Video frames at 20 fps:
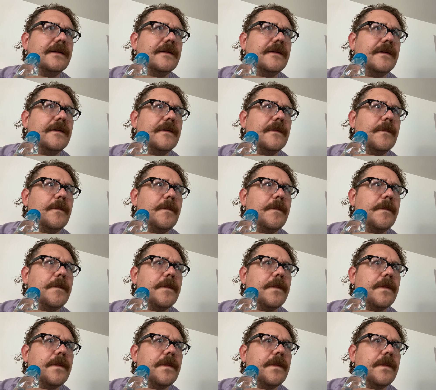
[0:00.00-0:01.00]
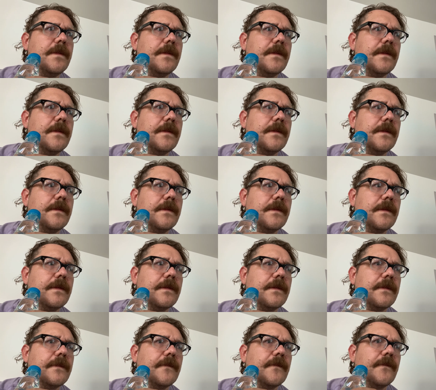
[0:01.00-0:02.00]

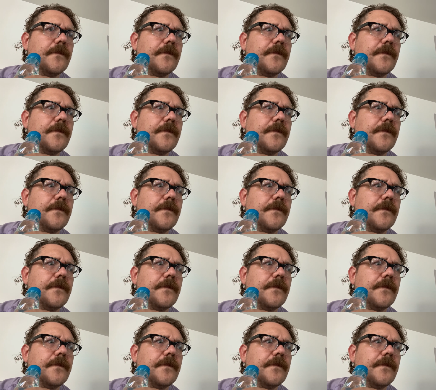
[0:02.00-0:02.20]
[no speech]